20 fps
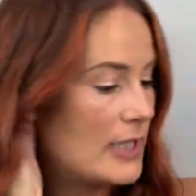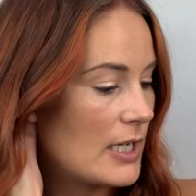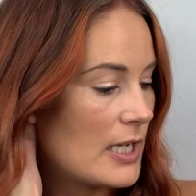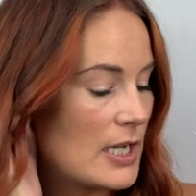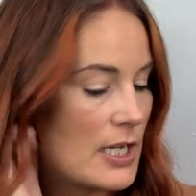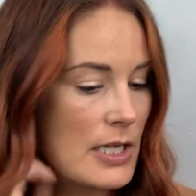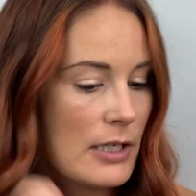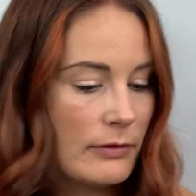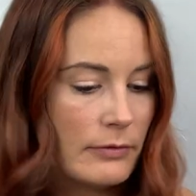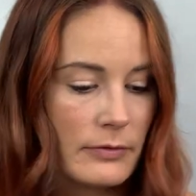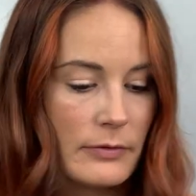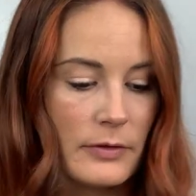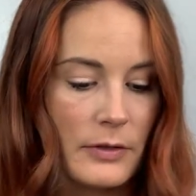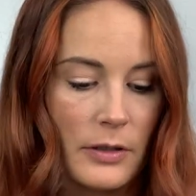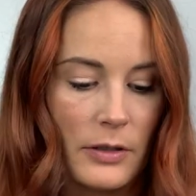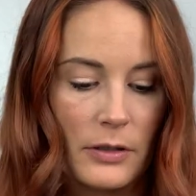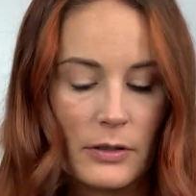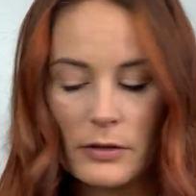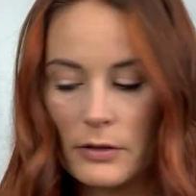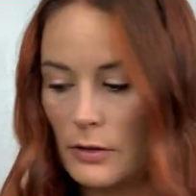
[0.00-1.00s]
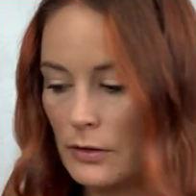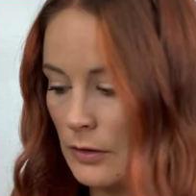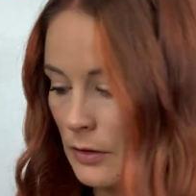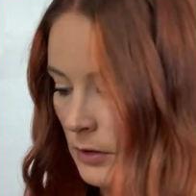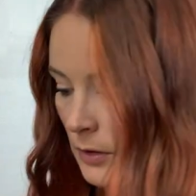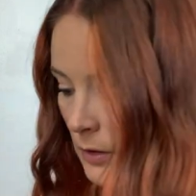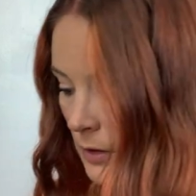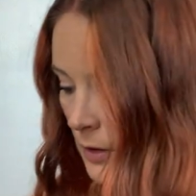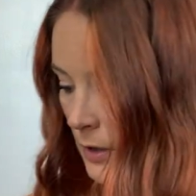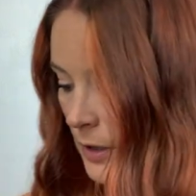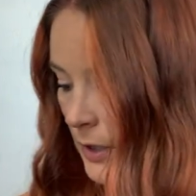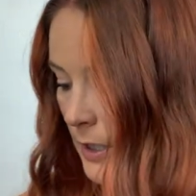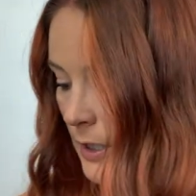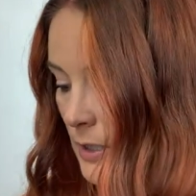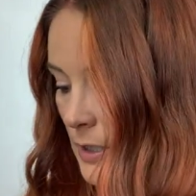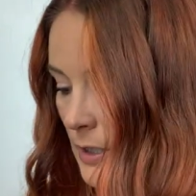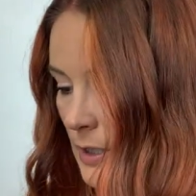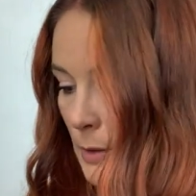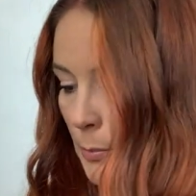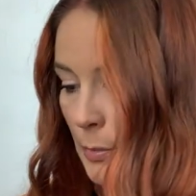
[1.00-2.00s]
tee.
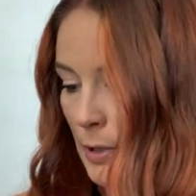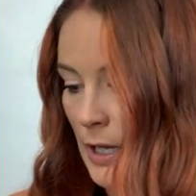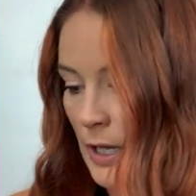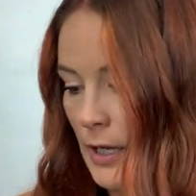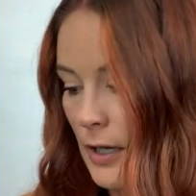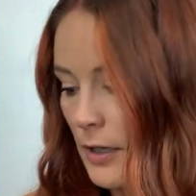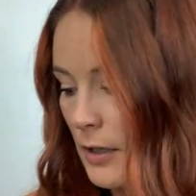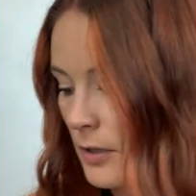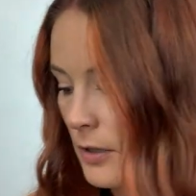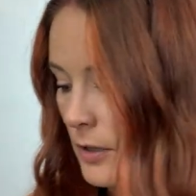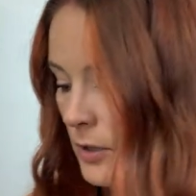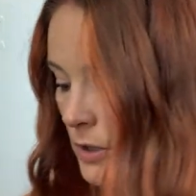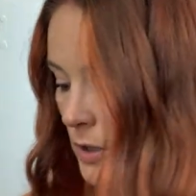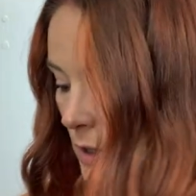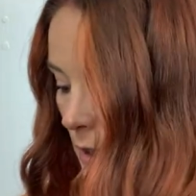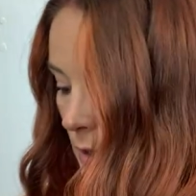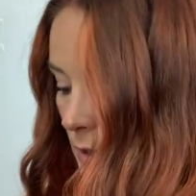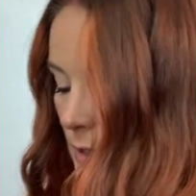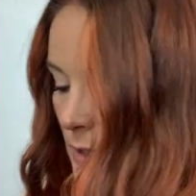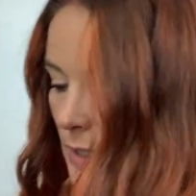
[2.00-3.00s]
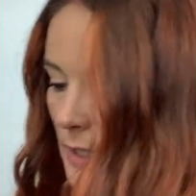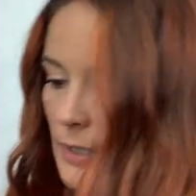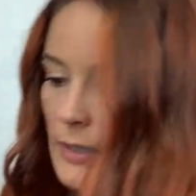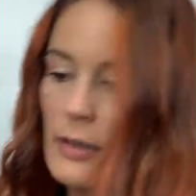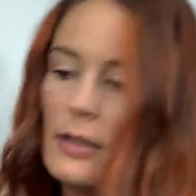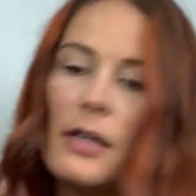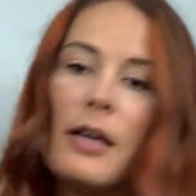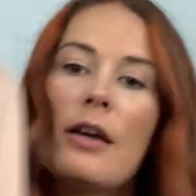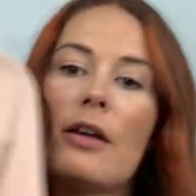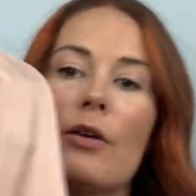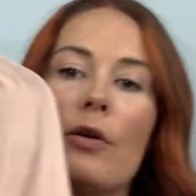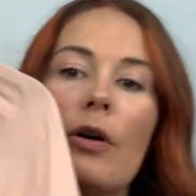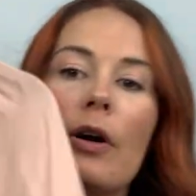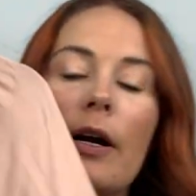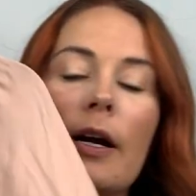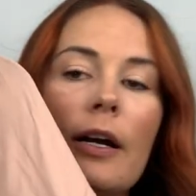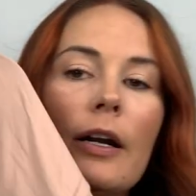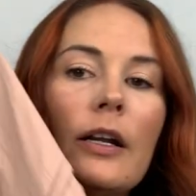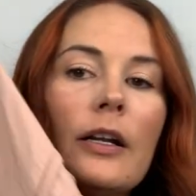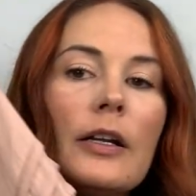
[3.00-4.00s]
Here's the pink Chelsea and
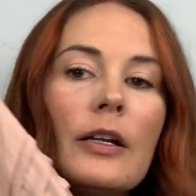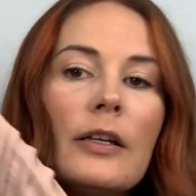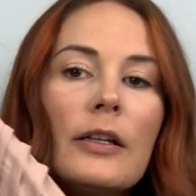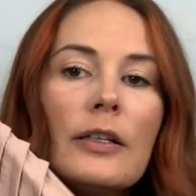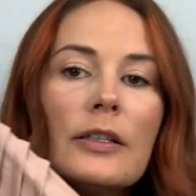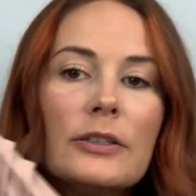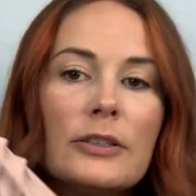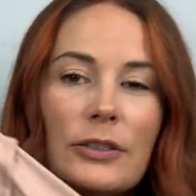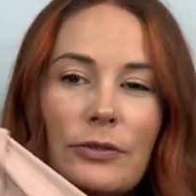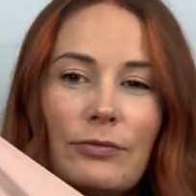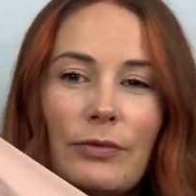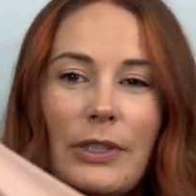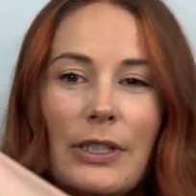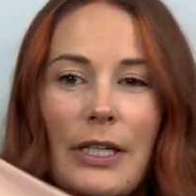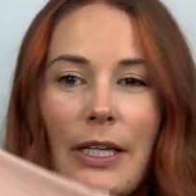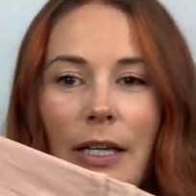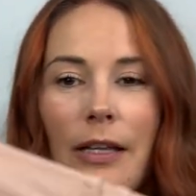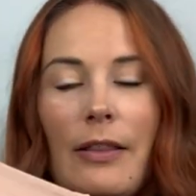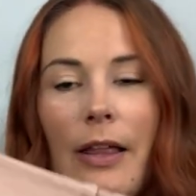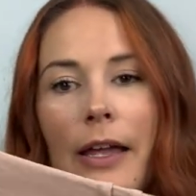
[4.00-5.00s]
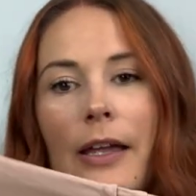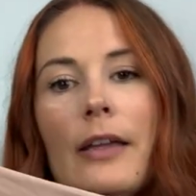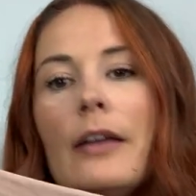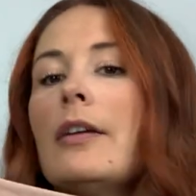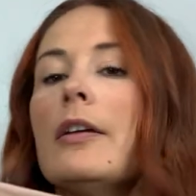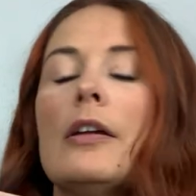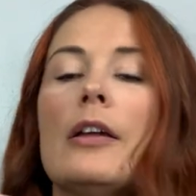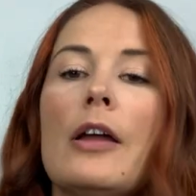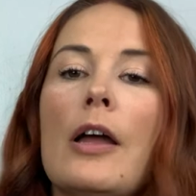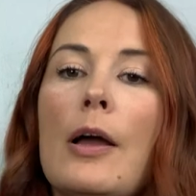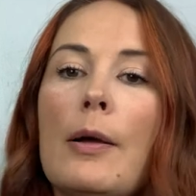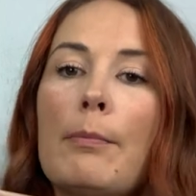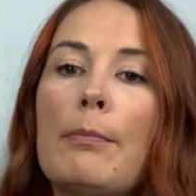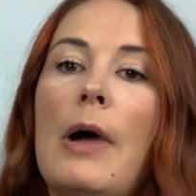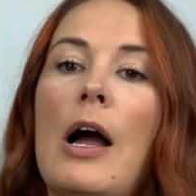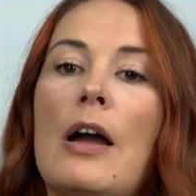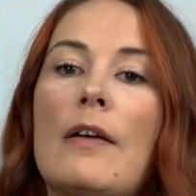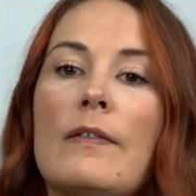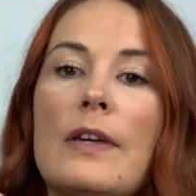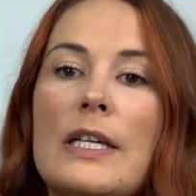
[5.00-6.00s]
Theodore. It's a really like
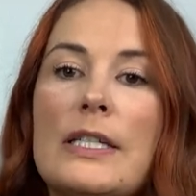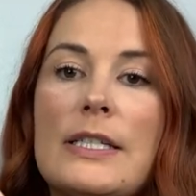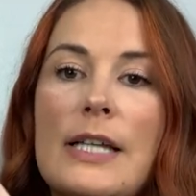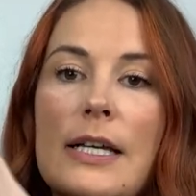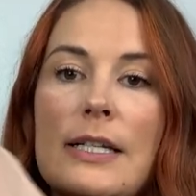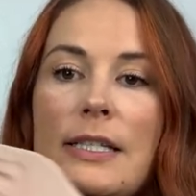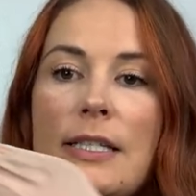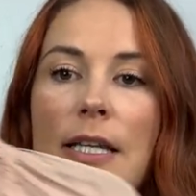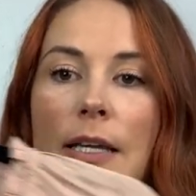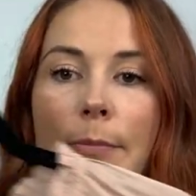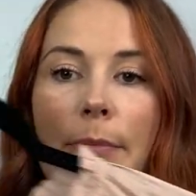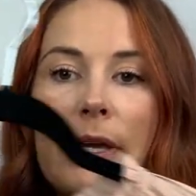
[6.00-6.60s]
mauve-y dusty